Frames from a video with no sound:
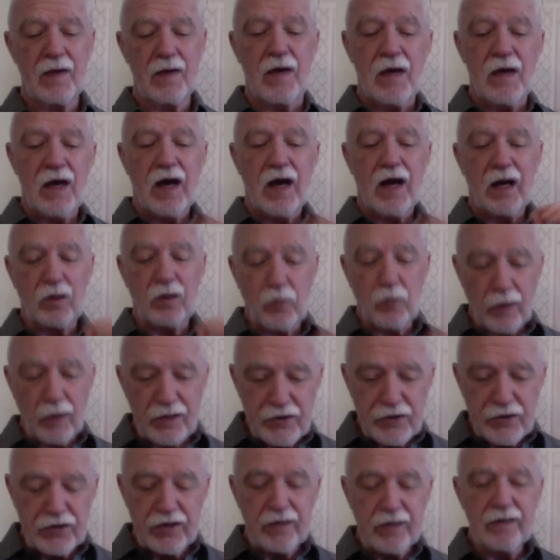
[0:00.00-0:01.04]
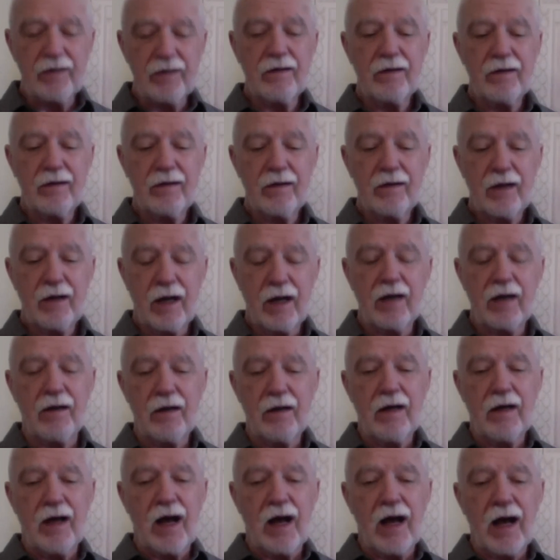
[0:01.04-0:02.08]
a question
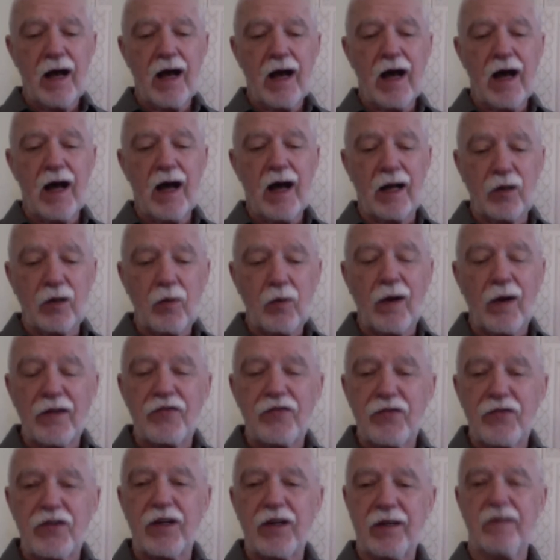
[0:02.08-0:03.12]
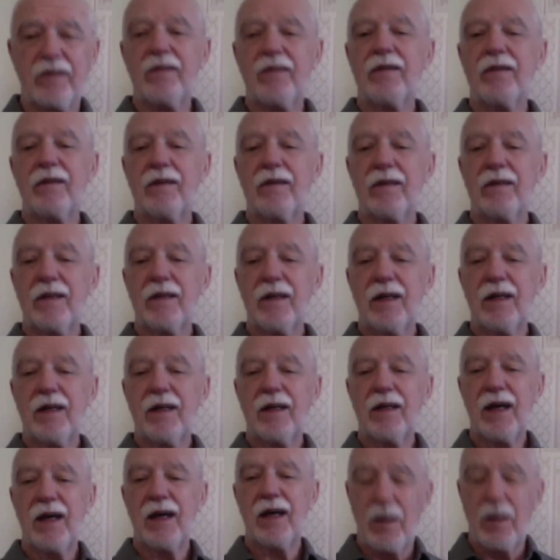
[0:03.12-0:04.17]

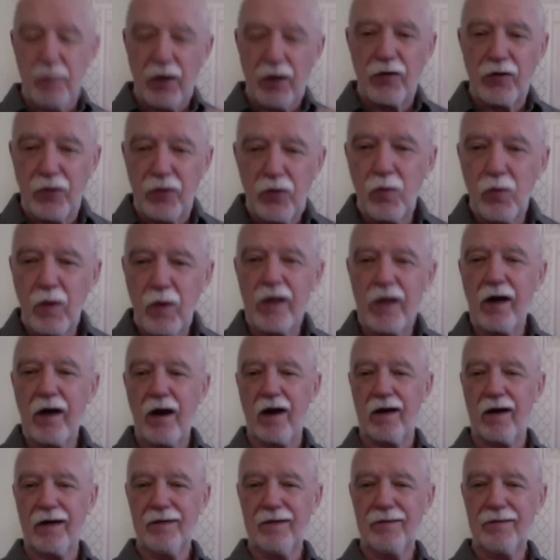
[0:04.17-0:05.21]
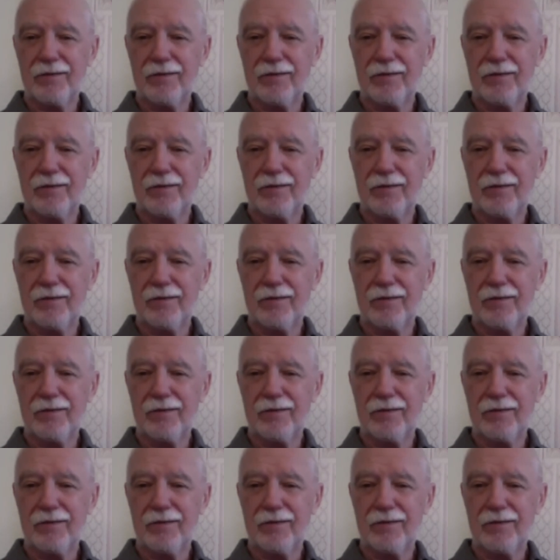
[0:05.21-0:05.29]
about who we are.